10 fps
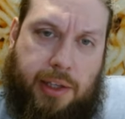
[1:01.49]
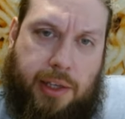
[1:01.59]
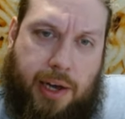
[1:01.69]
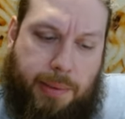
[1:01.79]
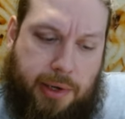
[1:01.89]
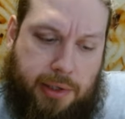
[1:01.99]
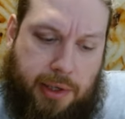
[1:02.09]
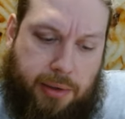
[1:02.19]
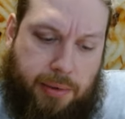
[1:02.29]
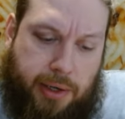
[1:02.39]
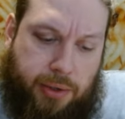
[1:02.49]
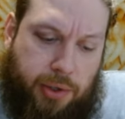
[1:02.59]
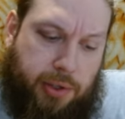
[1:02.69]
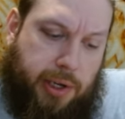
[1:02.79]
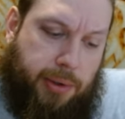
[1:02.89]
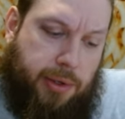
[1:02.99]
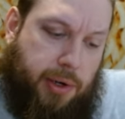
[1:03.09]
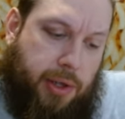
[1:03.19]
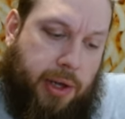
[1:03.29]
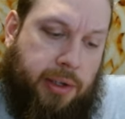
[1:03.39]
I think it's a thigh because I think the regular chicken
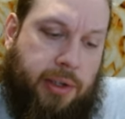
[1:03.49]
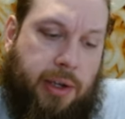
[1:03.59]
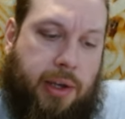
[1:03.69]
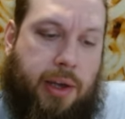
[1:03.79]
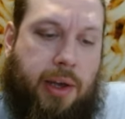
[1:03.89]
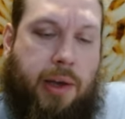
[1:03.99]
sandwiches are thighs.